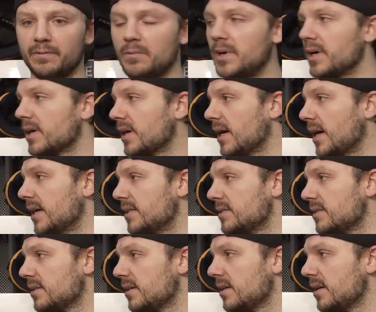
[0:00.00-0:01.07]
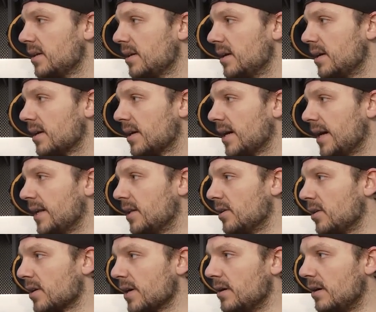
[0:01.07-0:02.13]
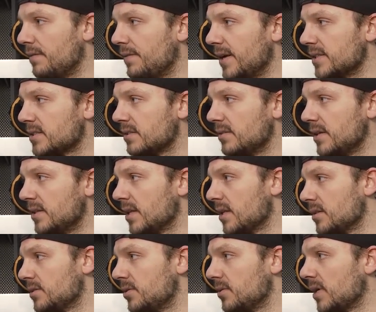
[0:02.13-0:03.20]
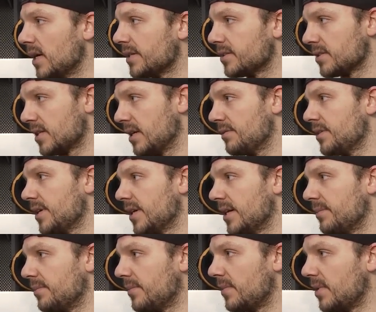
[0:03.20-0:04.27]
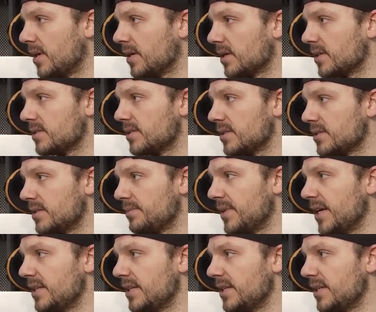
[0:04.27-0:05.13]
one guy's kind of looking offensively, another two guys are covering him on a consistent